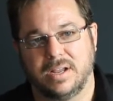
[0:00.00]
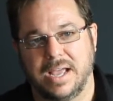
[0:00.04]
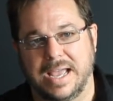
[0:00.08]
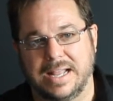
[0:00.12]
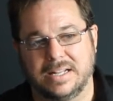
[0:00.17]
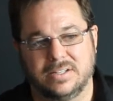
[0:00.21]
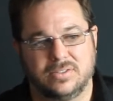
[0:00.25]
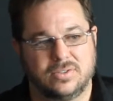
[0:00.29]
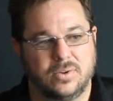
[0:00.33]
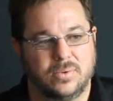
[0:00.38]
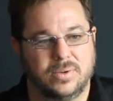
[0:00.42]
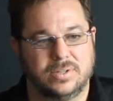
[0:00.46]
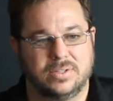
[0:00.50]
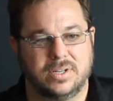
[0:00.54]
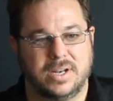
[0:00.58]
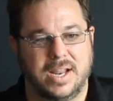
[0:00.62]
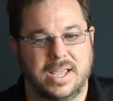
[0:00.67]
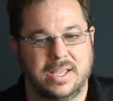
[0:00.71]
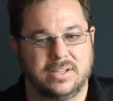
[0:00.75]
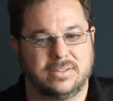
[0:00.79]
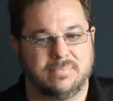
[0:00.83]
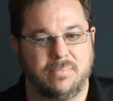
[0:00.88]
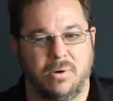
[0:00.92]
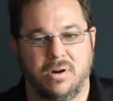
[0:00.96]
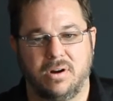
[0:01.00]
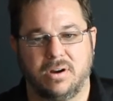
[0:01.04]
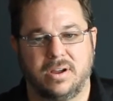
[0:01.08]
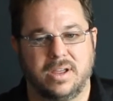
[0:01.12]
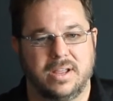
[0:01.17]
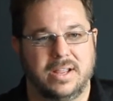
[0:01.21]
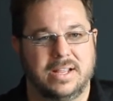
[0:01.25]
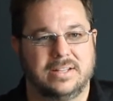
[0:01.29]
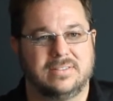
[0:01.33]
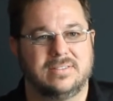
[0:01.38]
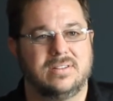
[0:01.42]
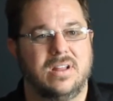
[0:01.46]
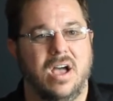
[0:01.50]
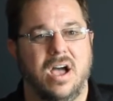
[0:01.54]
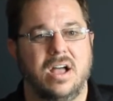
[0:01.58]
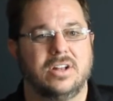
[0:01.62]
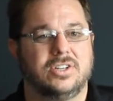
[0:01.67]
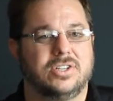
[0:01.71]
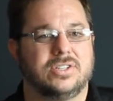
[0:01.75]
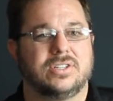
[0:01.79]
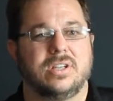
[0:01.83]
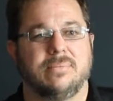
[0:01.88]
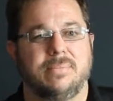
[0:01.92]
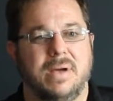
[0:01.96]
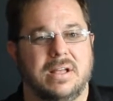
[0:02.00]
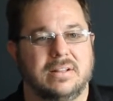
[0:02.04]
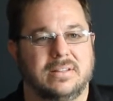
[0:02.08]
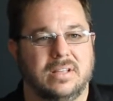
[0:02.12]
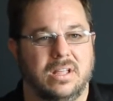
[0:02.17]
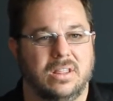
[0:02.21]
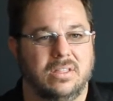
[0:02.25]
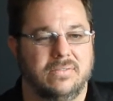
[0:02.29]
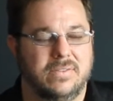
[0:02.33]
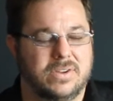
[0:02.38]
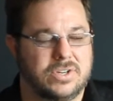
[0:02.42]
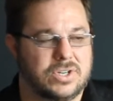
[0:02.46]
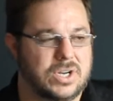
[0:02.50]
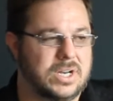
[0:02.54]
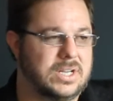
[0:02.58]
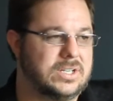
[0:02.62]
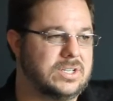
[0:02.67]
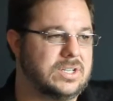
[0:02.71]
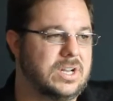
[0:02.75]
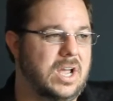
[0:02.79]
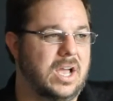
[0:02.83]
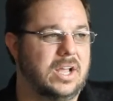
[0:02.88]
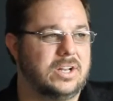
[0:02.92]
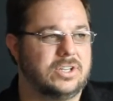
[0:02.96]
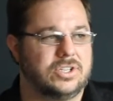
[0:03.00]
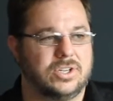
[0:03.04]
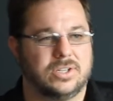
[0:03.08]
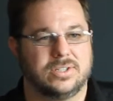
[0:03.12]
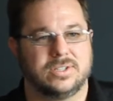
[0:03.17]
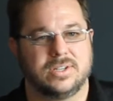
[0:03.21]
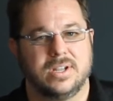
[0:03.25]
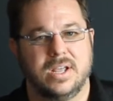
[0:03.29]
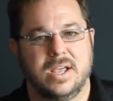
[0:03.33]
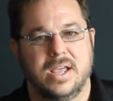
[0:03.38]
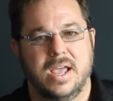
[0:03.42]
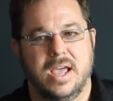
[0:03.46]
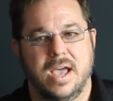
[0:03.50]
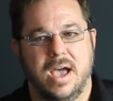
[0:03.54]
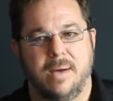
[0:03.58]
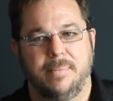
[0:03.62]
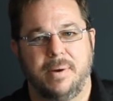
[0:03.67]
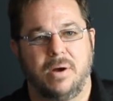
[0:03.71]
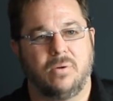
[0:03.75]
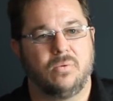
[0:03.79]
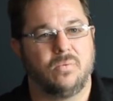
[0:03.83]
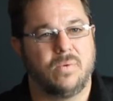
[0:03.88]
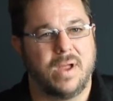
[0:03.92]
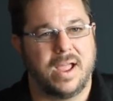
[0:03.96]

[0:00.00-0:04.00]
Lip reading: And so in today's market, it's not just about television, it's not just about